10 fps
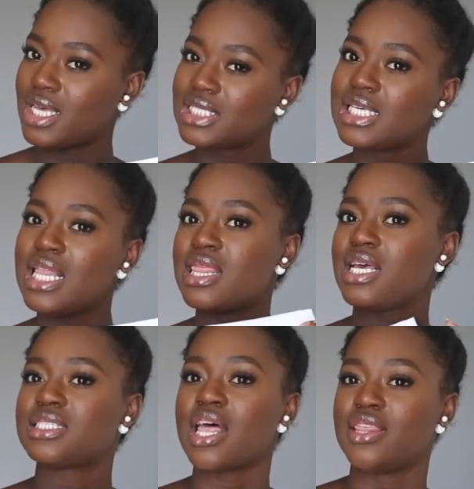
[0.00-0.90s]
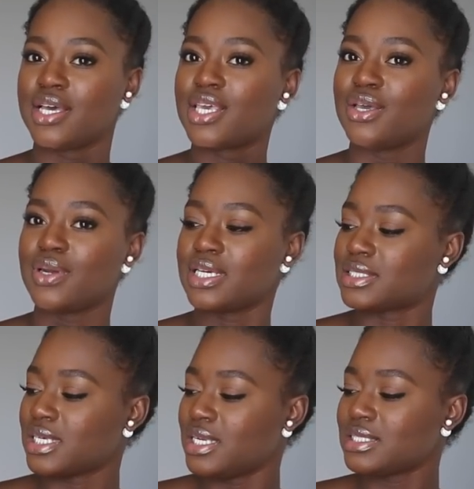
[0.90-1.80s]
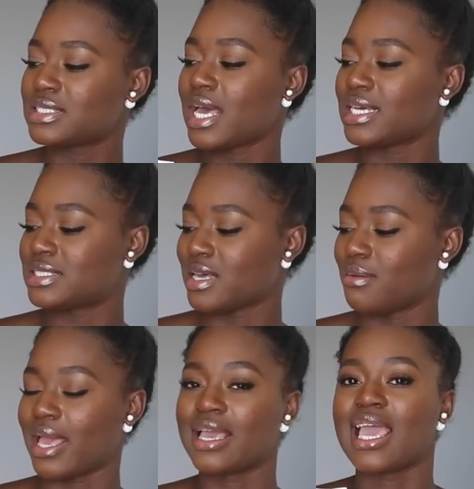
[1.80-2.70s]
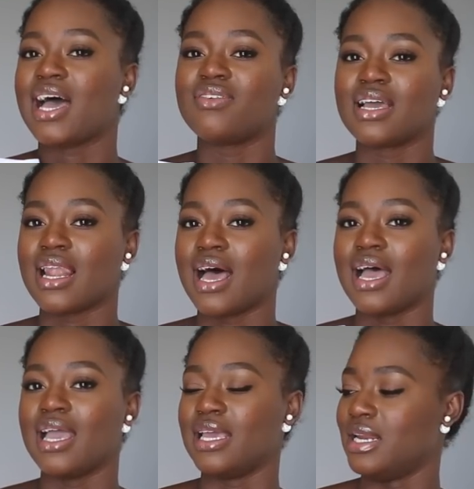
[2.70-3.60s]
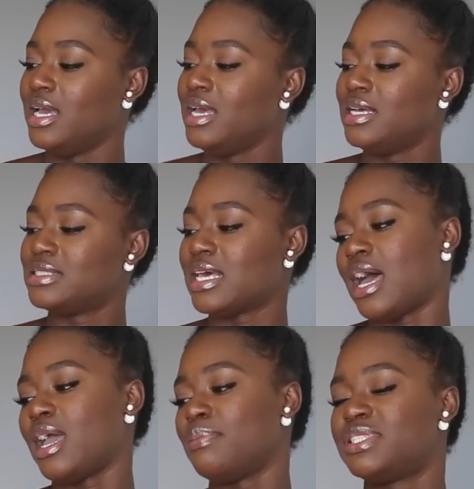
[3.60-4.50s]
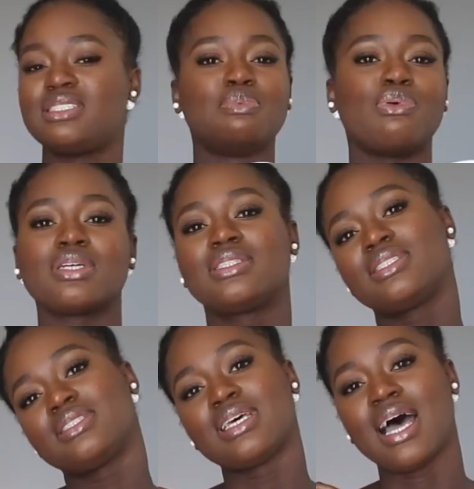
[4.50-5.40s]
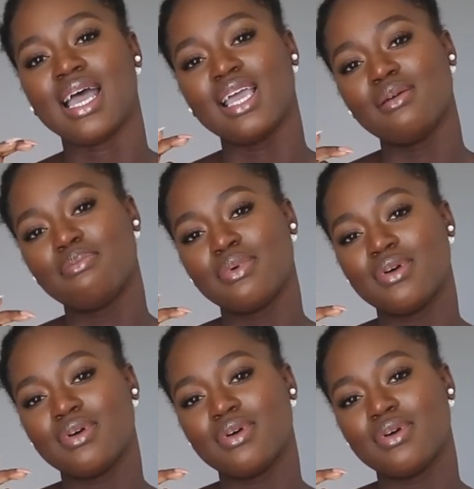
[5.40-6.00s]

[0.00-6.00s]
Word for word: Isn't this the cutest? It looks like some like Calvin Klein type sports type.